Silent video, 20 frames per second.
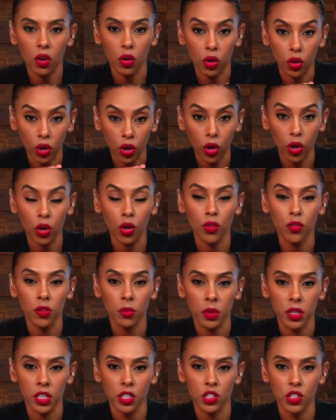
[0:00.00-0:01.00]
or heard
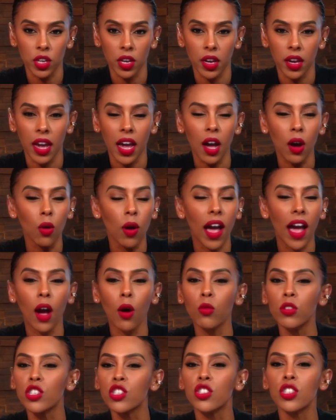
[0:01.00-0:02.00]
from Keeshae.
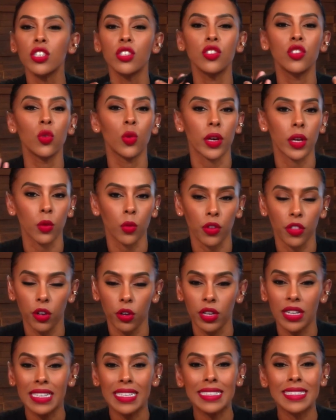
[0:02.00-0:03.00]
How was she doing? Were
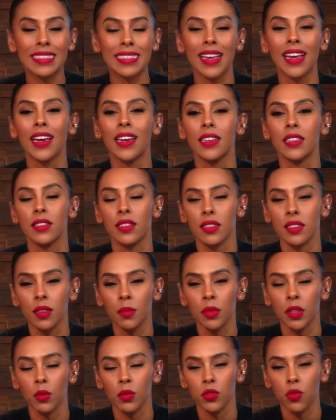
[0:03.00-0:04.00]
there any signs that
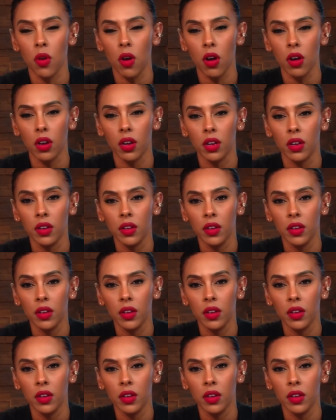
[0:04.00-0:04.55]
something was wrong?